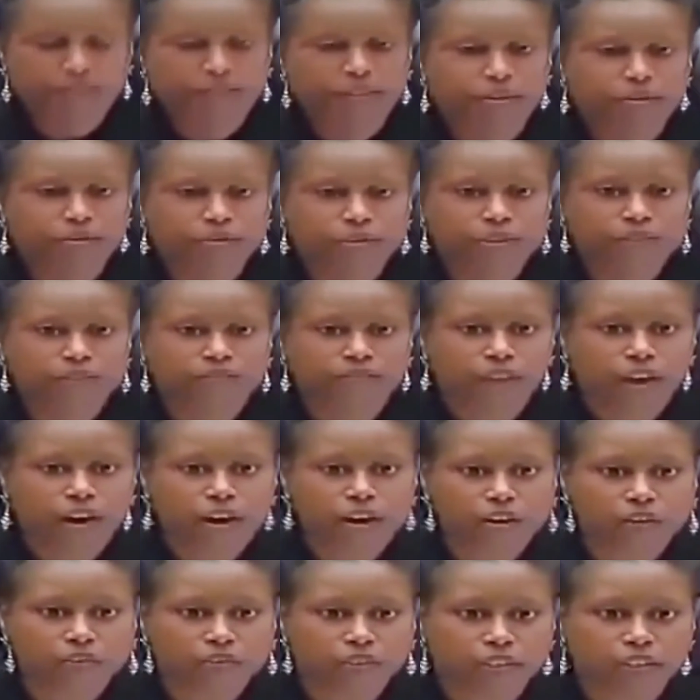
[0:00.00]
of those
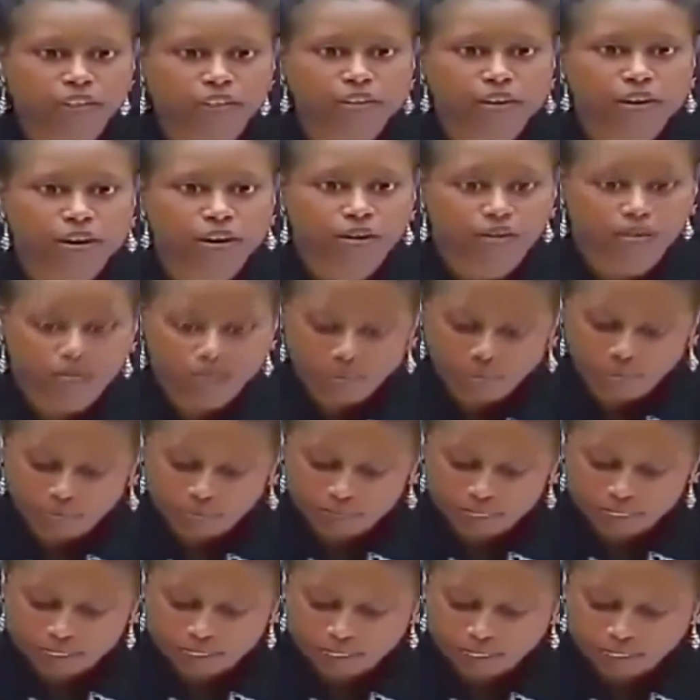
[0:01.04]
involved in this horrible
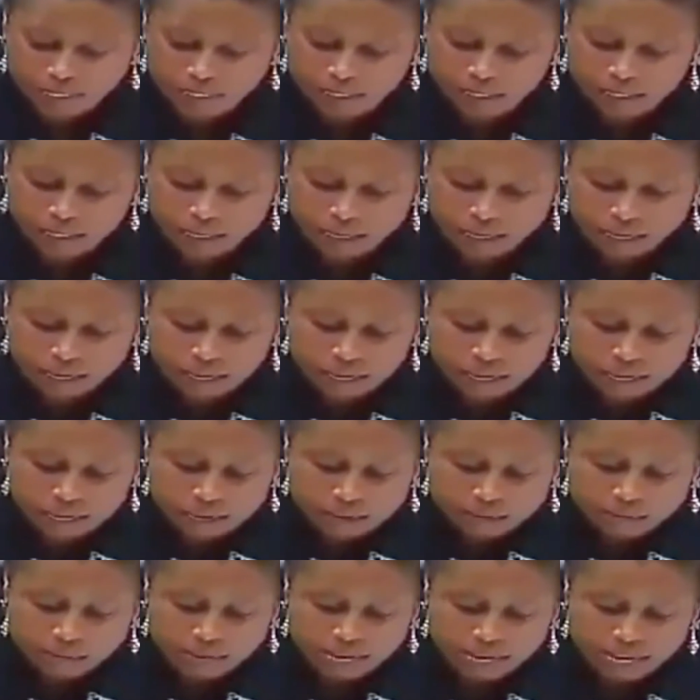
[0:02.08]
business.
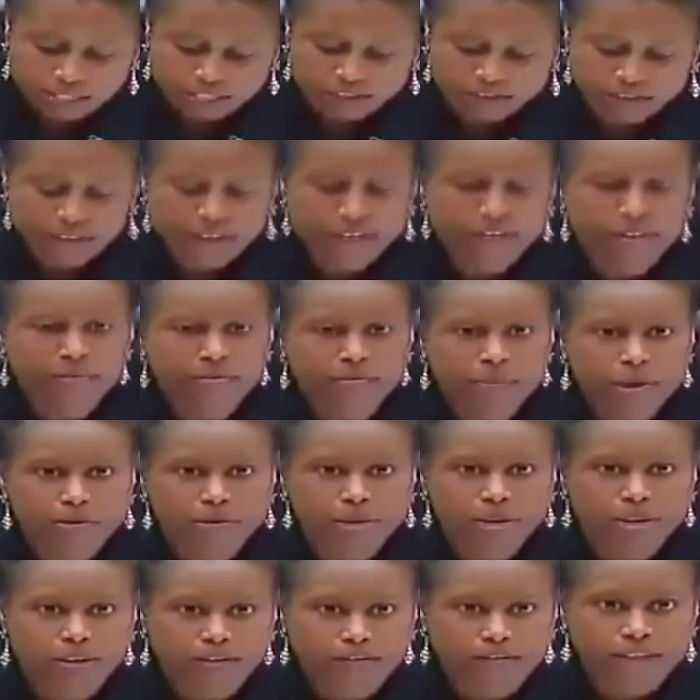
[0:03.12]
But at the very
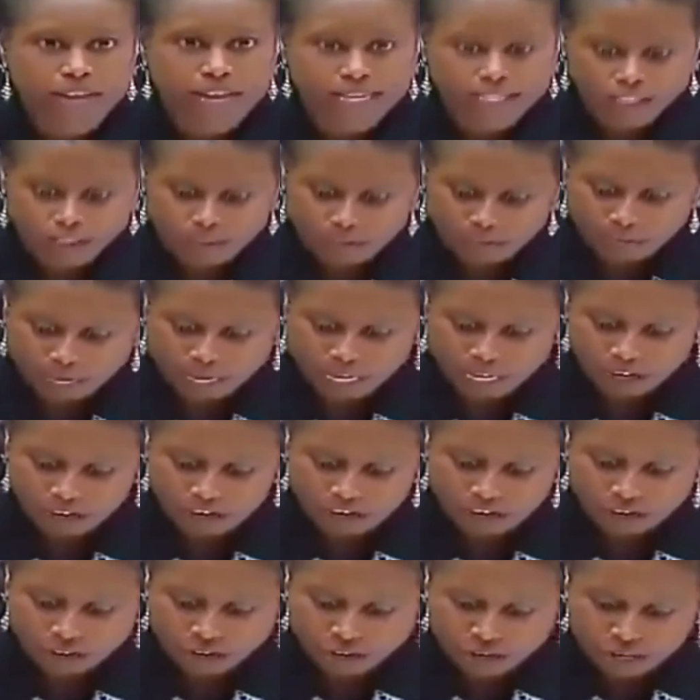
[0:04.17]
moment of that
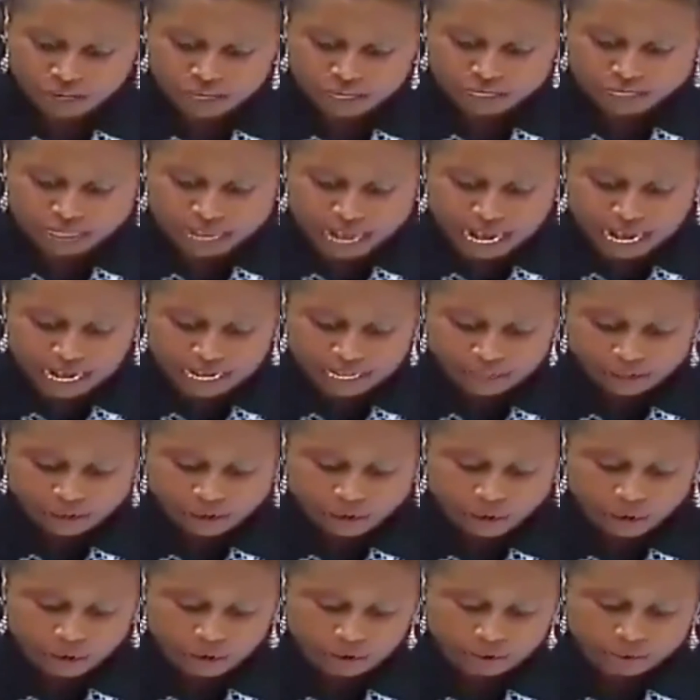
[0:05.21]
speech,
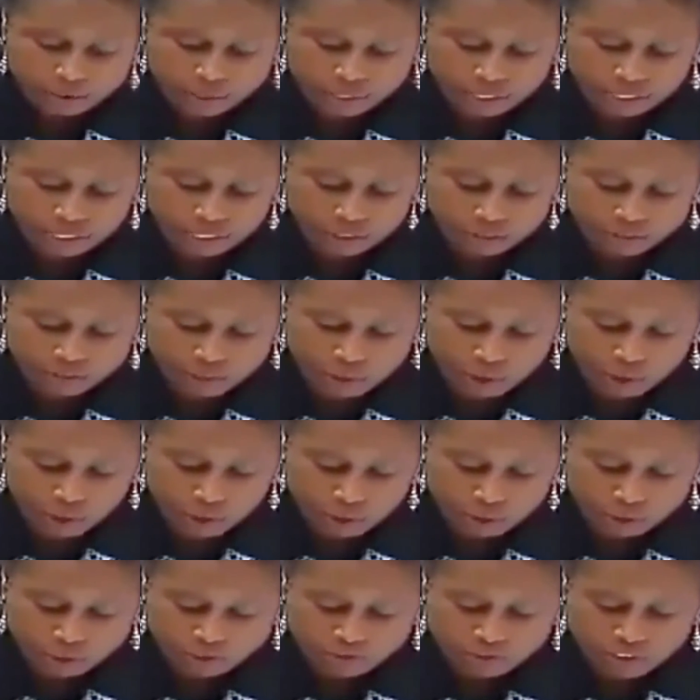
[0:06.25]
DynCorp was
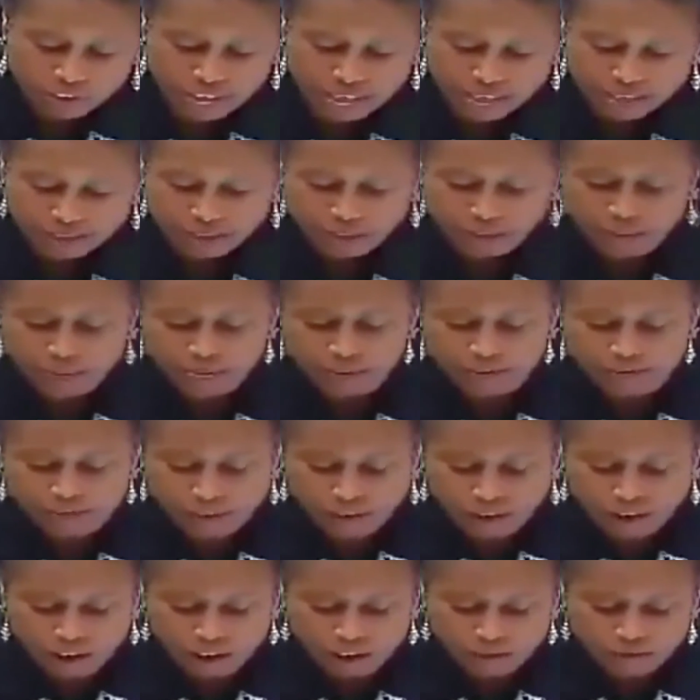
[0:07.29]
exposed for having been
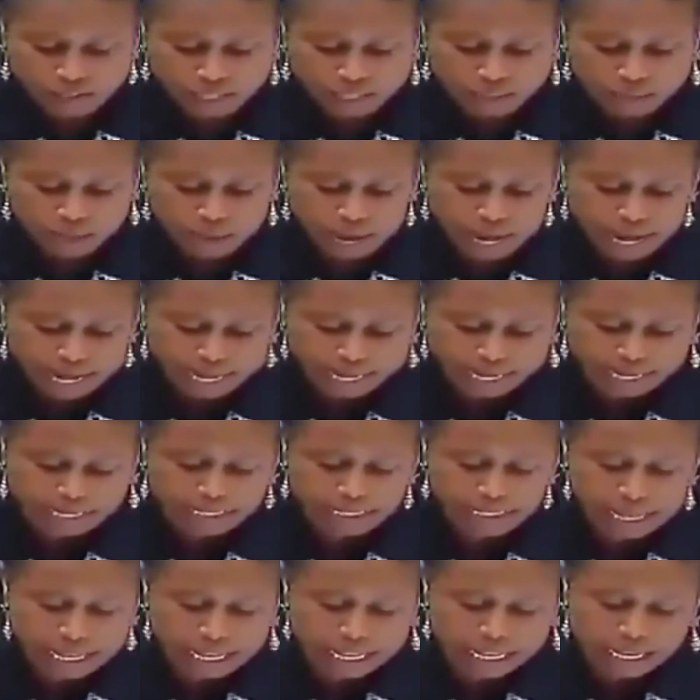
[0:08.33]
involved in the buying and
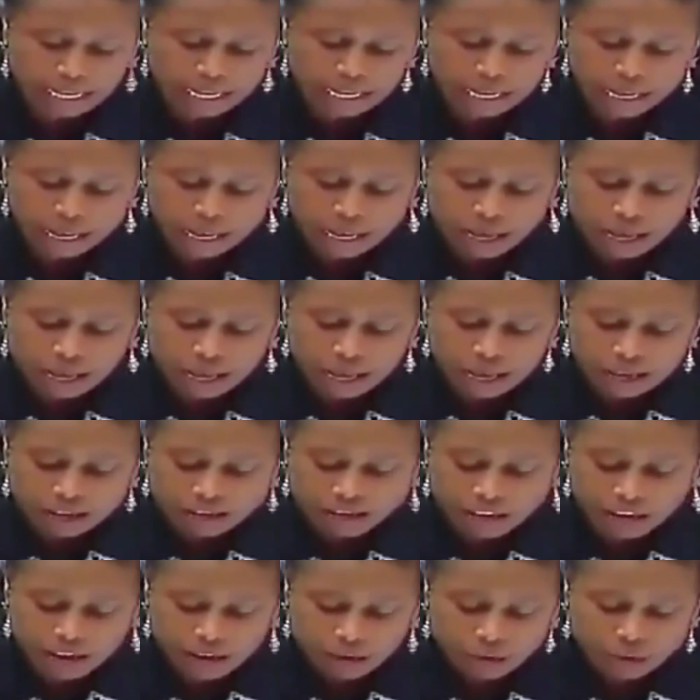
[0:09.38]
selling of
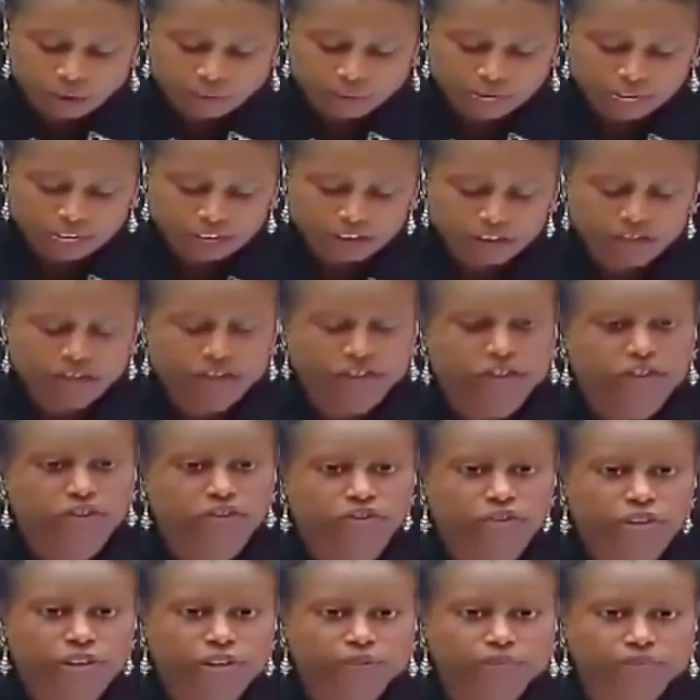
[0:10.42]
young women and children.